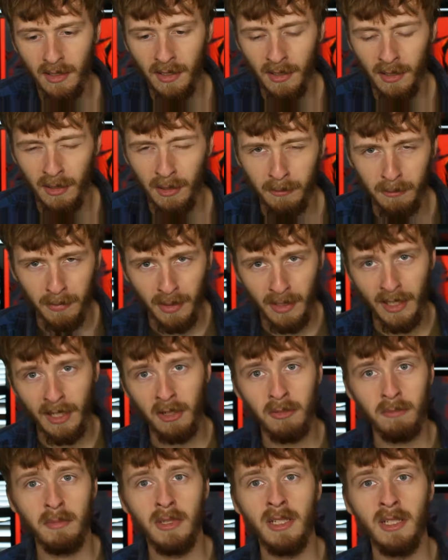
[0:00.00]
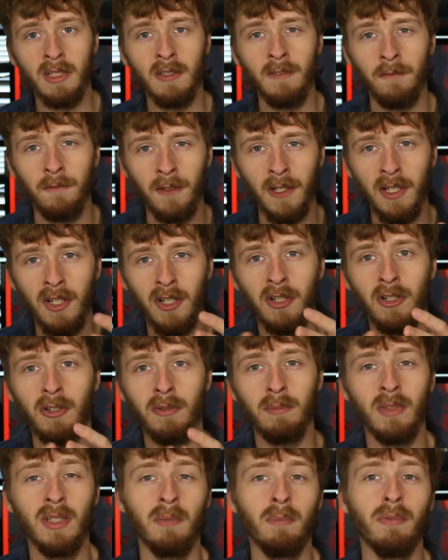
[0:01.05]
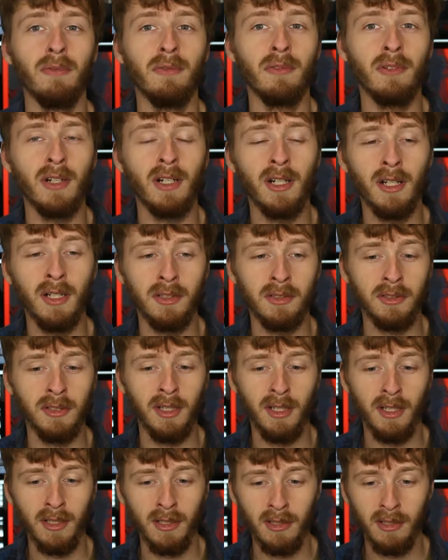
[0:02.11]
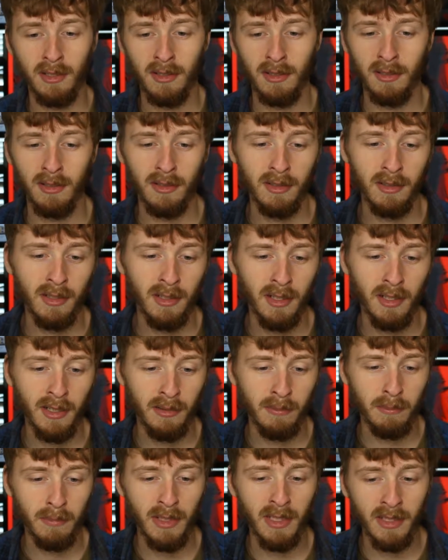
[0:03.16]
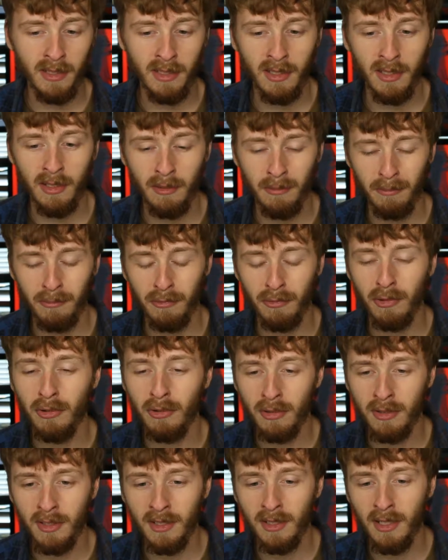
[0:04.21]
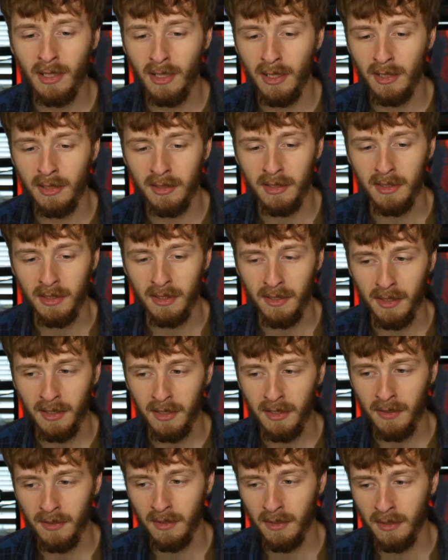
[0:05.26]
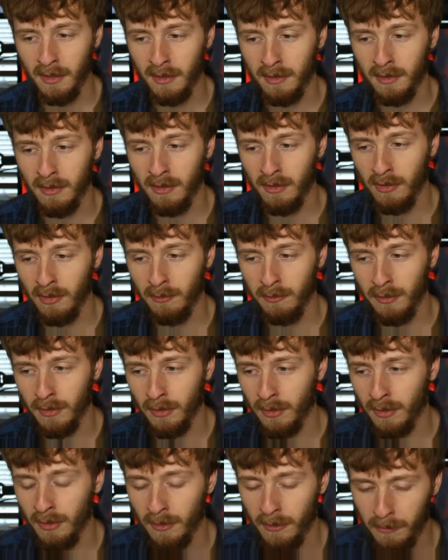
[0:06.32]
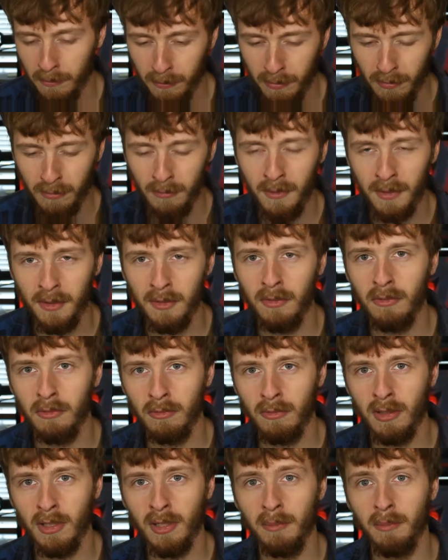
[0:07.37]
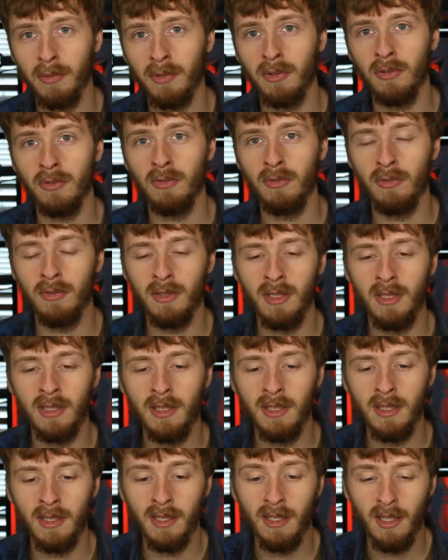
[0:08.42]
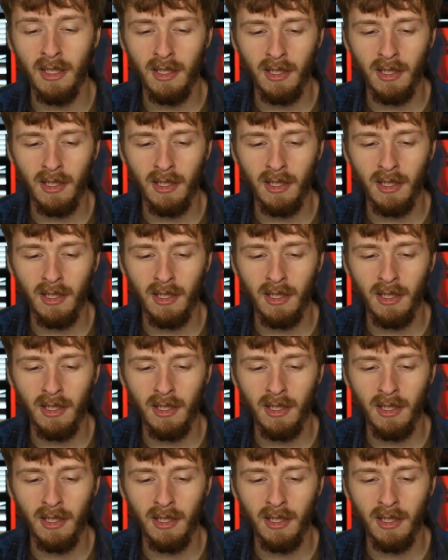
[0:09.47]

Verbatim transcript: him allowing me to film the project that me and him worked on. I think this was a pretty cool opportunity.